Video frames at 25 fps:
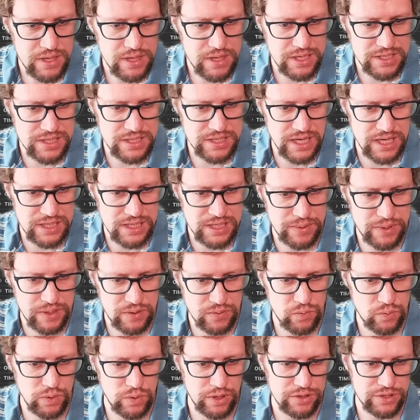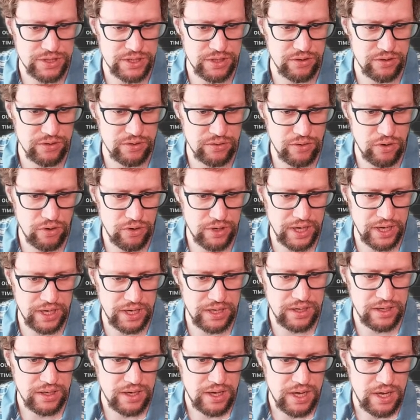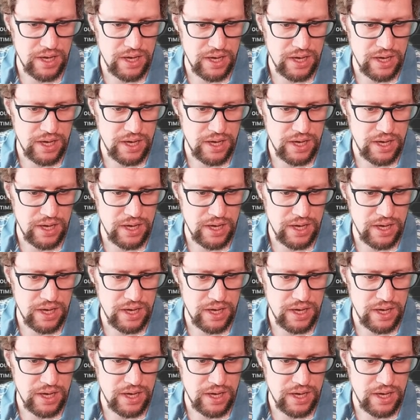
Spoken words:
And it says HP 1.0 okay,